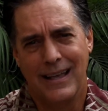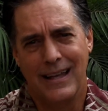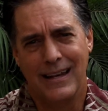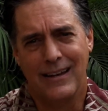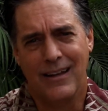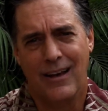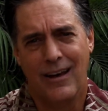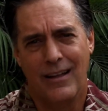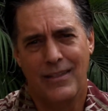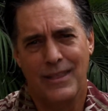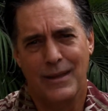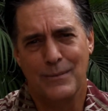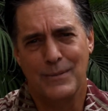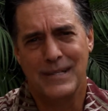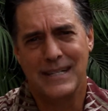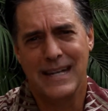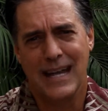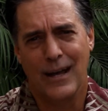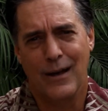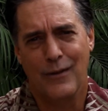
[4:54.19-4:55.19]
had called
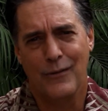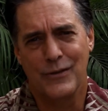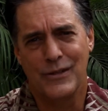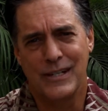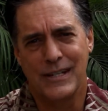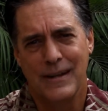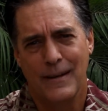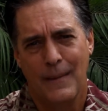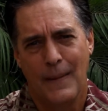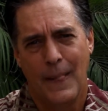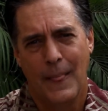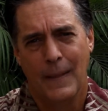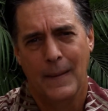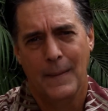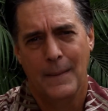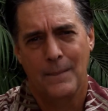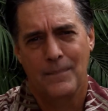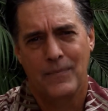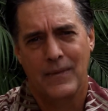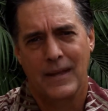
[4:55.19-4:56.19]
themselves
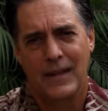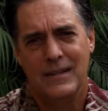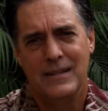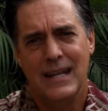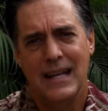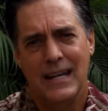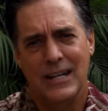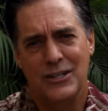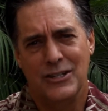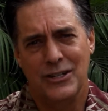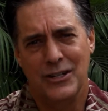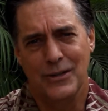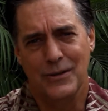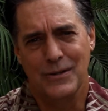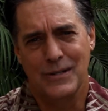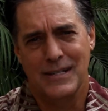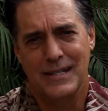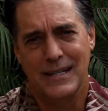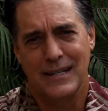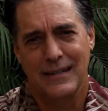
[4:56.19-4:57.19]
tennis
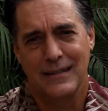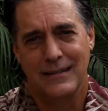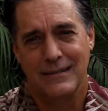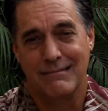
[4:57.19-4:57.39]
shoes,